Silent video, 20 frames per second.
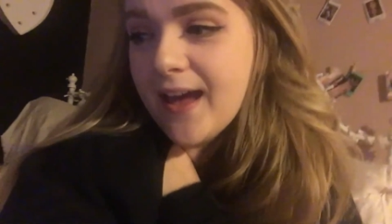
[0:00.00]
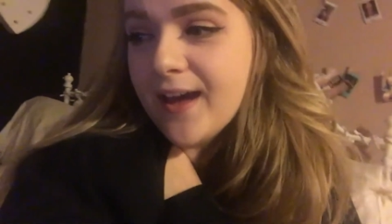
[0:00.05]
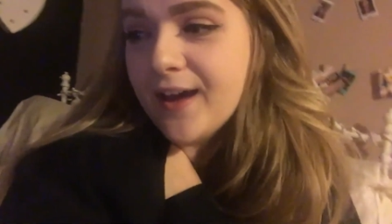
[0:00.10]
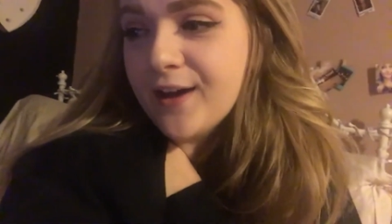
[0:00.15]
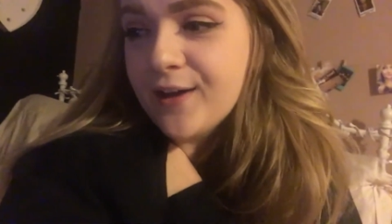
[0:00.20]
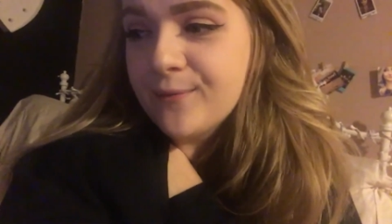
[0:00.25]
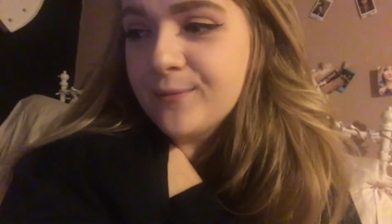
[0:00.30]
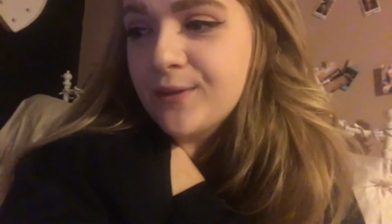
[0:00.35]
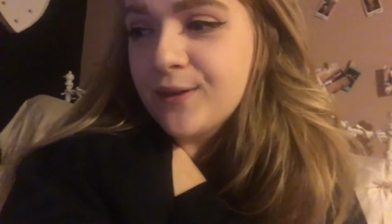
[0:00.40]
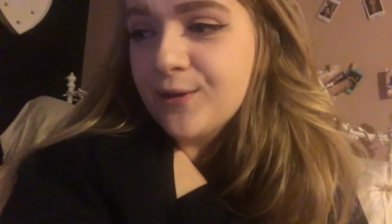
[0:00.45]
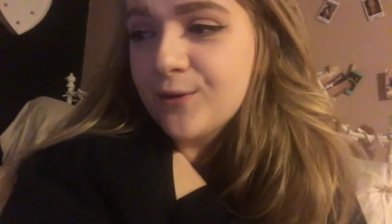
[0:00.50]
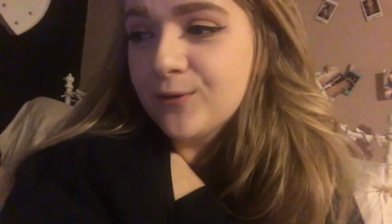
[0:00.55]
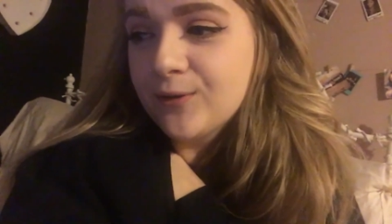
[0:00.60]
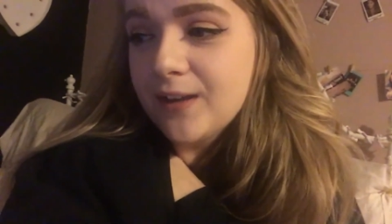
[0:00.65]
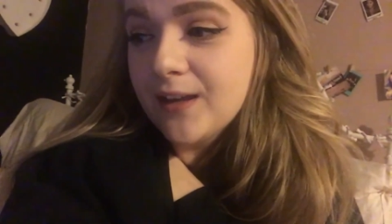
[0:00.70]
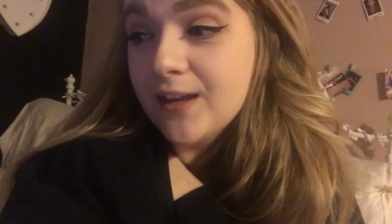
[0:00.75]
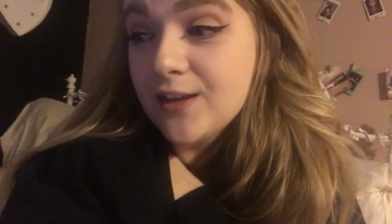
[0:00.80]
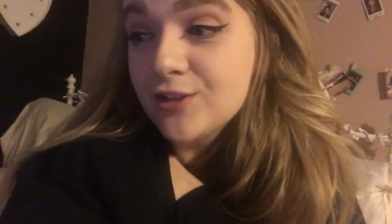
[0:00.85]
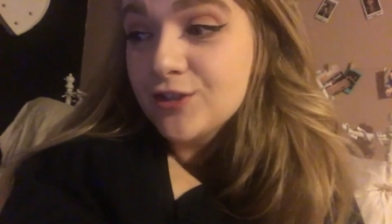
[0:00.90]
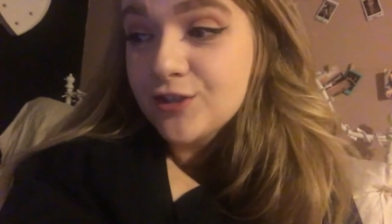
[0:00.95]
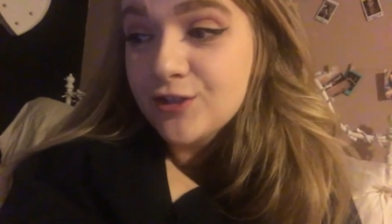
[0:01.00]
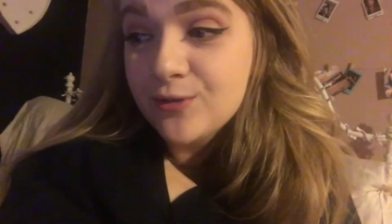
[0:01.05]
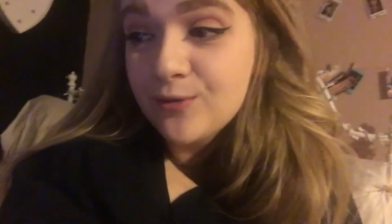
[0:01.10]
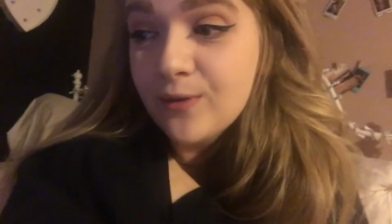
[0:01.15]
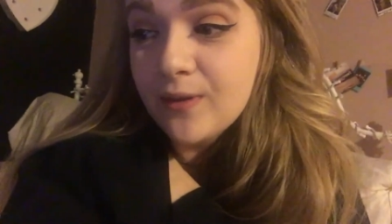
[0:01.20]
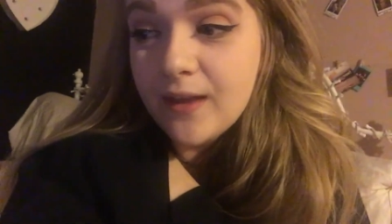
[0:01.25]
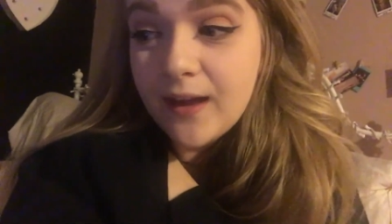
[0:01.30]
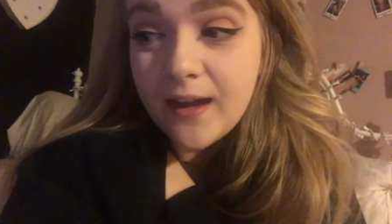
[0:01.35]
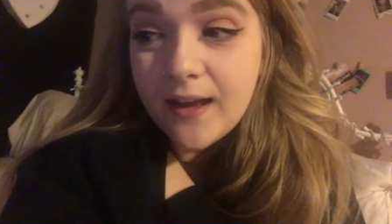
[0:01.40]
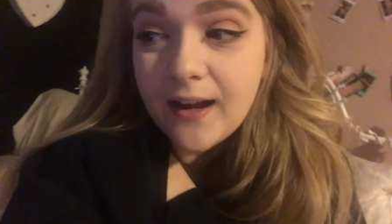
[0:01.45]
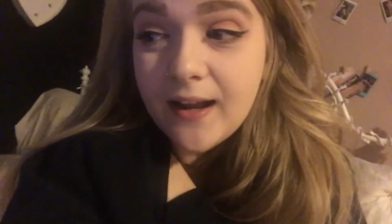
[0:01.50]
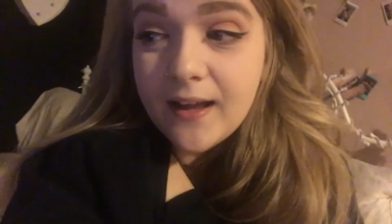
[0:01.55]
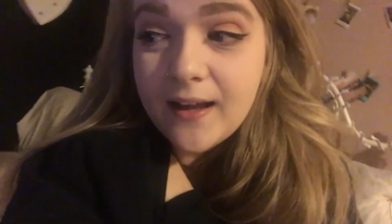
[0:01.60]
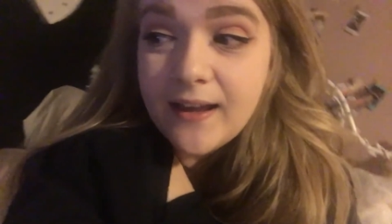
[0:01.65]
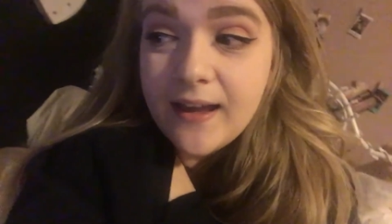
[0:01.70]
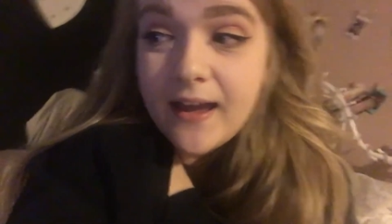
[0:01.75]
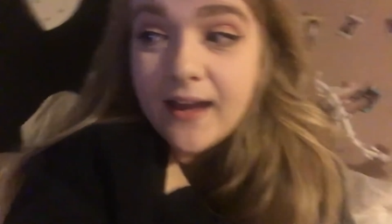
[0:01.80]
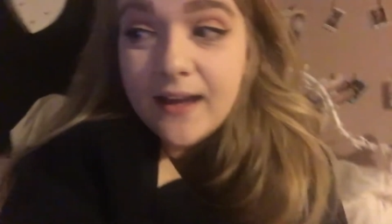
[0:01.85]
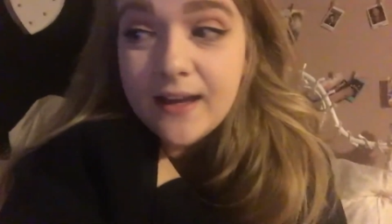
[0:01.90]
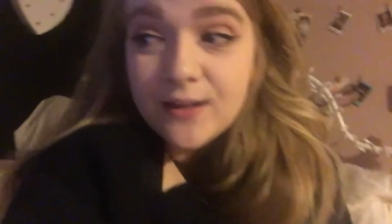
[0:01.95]
Um, the only issue that I
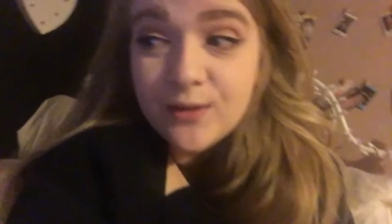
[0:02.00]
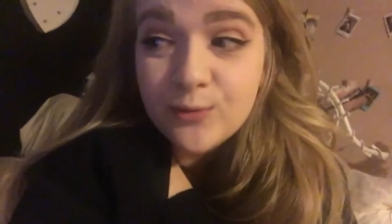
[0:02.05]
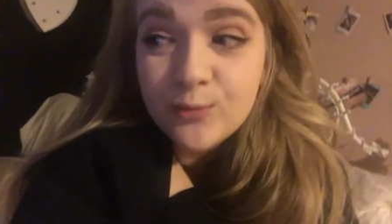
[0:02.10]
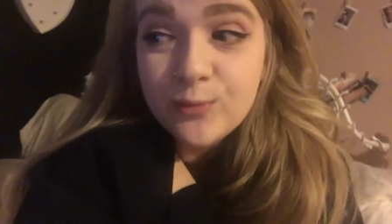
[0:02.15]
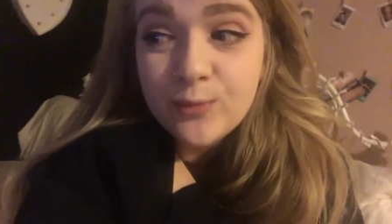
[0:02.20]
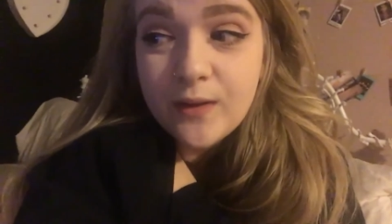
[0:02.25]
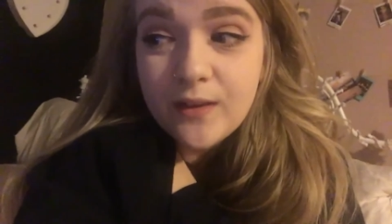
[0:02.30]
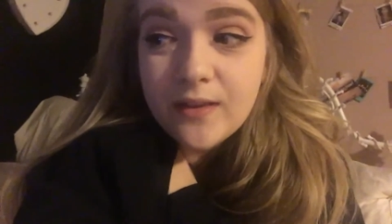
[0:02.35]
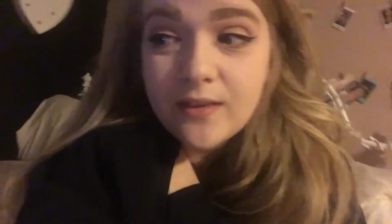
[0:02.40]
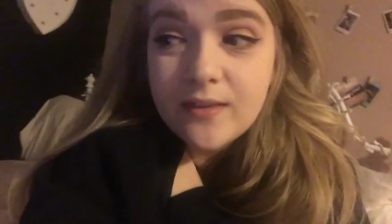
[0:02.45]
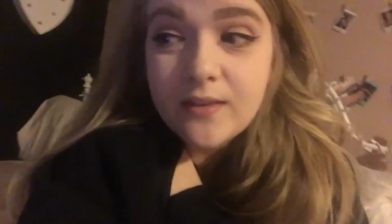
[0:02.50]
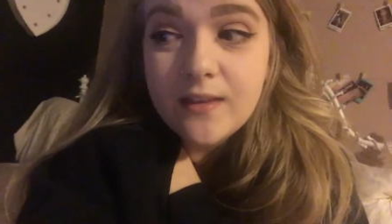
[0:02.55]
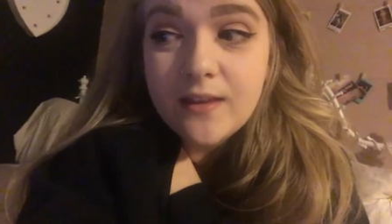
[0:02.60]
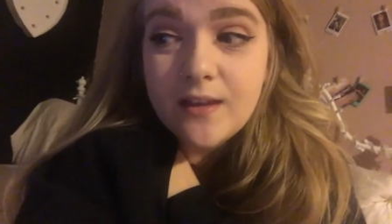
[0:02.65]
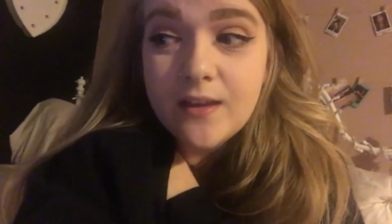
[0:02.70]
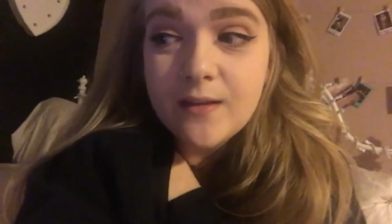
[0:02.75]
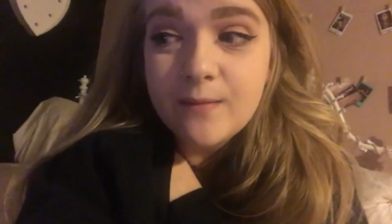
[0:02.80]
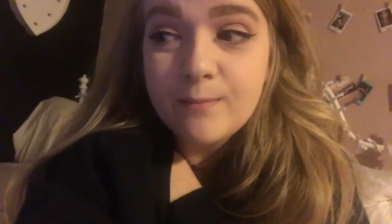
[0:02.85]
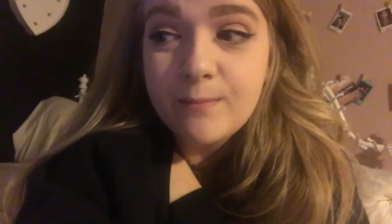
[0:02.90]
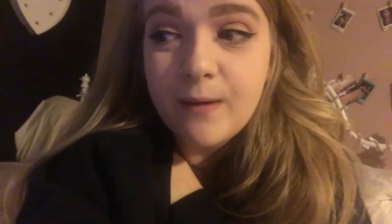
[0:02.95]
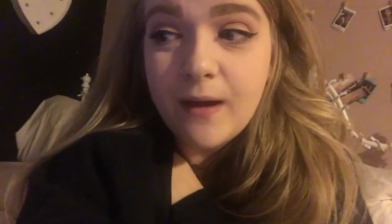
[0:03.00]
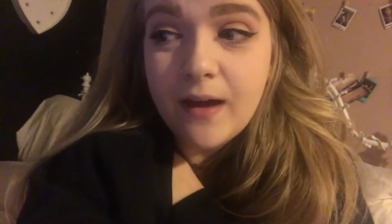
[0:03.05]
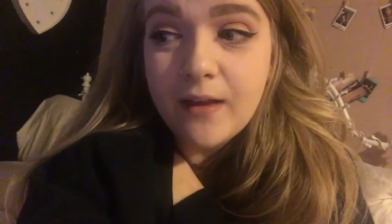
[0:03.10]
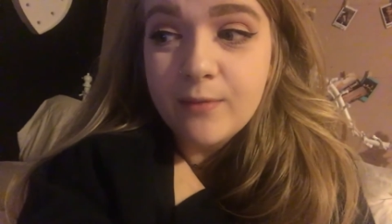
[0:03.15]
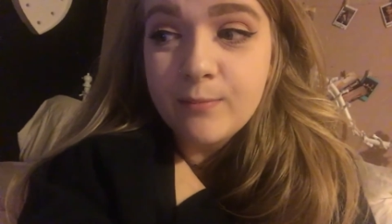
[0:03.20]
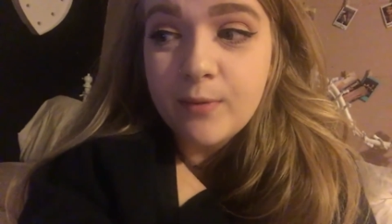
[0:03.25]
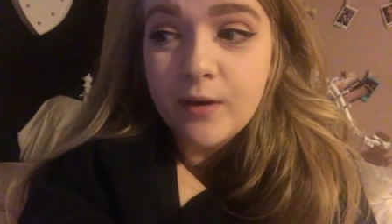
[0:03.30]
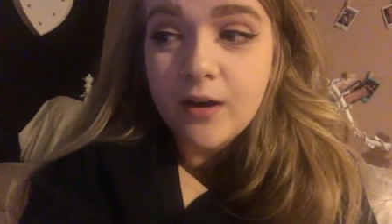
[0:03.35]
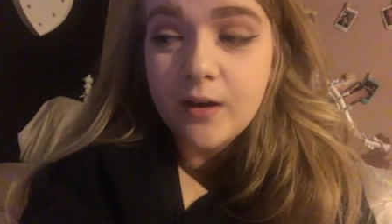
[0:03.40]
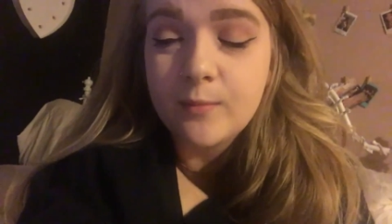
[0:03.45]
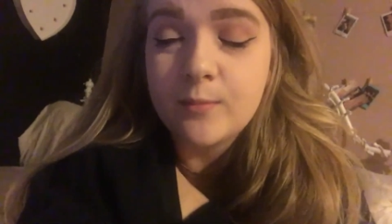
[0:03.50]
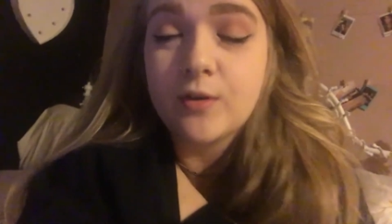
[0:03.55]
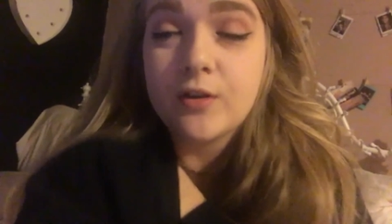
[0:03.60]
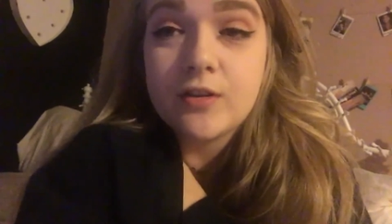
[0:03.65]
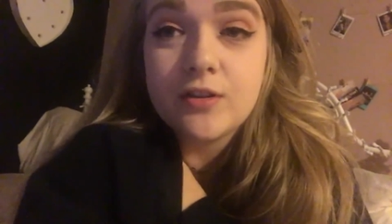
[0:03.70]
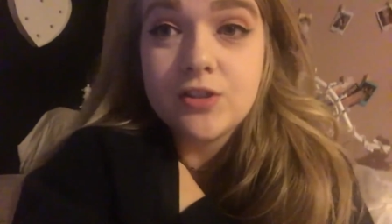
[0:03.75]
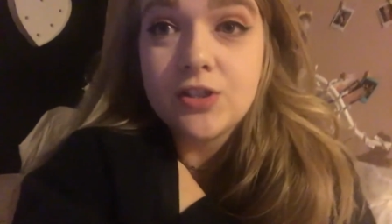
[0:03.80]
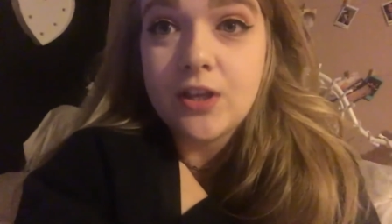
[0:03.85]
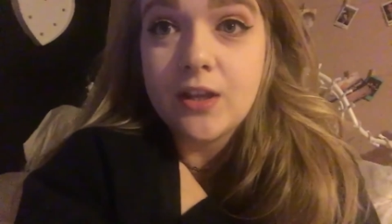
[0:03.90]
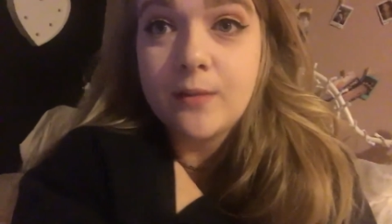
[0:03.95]
had with the bath bomb or
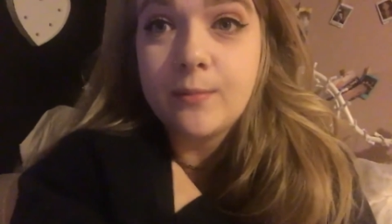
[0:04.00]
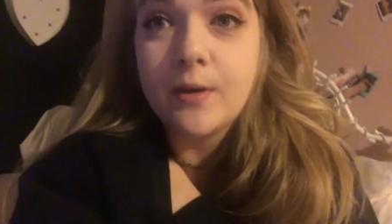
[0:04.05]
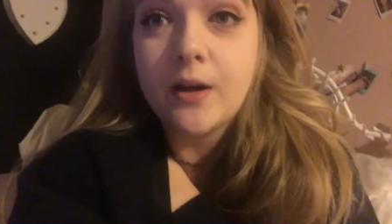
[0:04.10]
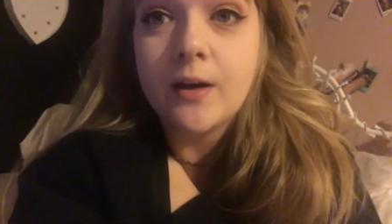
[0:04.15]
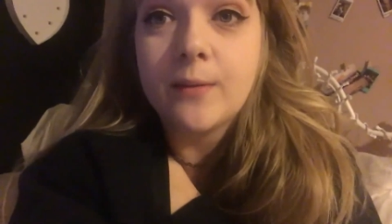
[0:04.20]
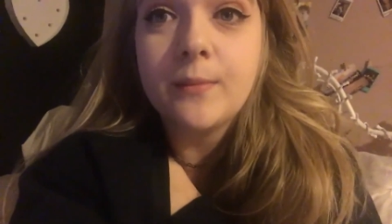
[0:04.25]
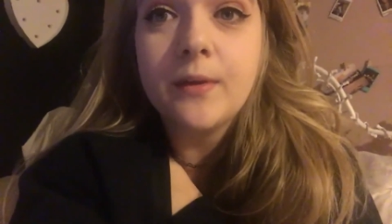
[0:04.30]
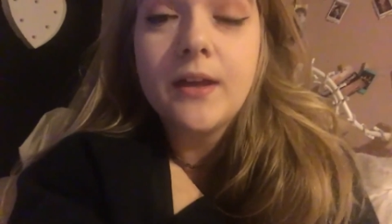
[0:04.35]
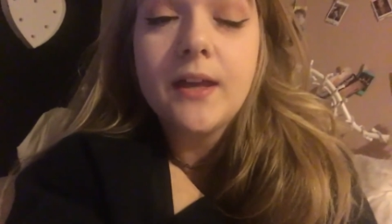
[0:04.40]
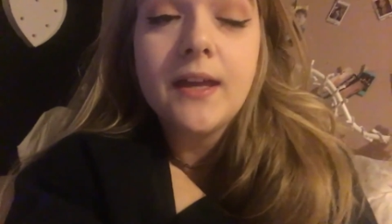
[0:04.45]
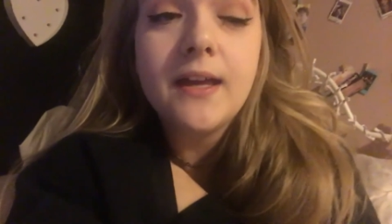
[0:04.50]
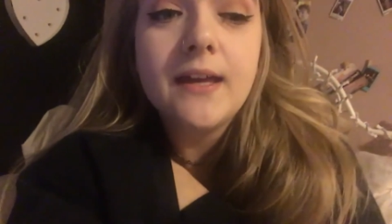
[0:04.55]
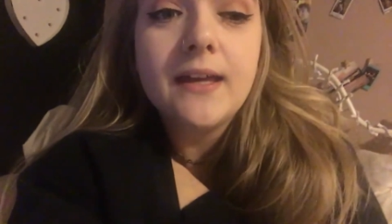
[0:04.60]
the jelly bomb